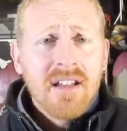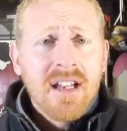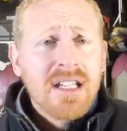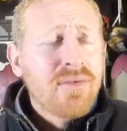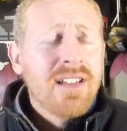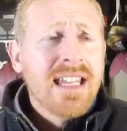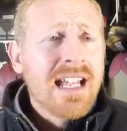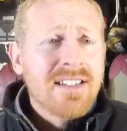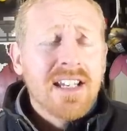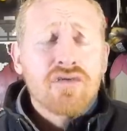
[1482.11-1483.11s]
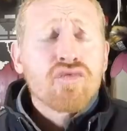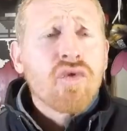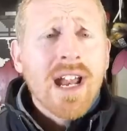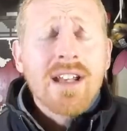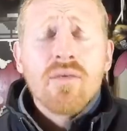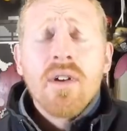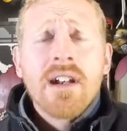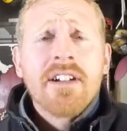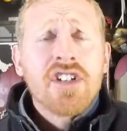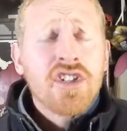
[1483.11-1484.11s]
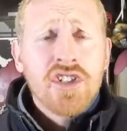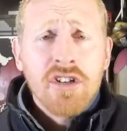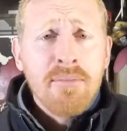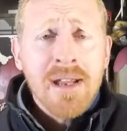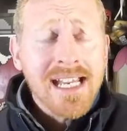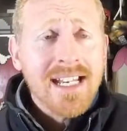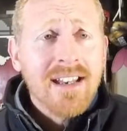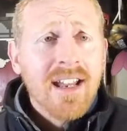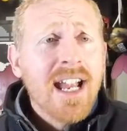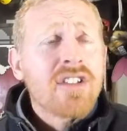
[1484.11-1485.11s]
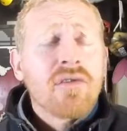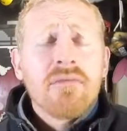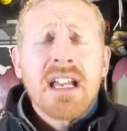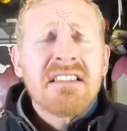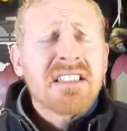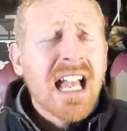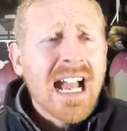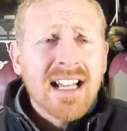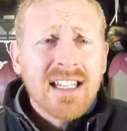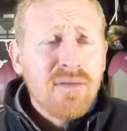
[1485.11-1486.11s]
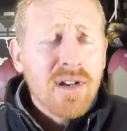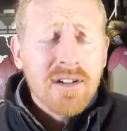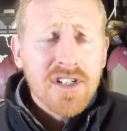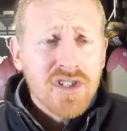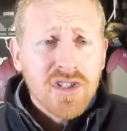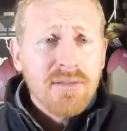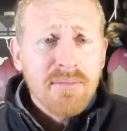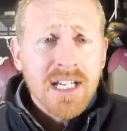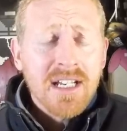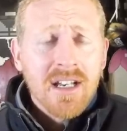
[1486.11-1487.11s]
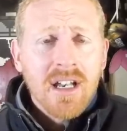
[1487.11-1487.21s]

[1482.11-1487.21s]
It's fantastic. It's right where it should be. It's exactly where it should be.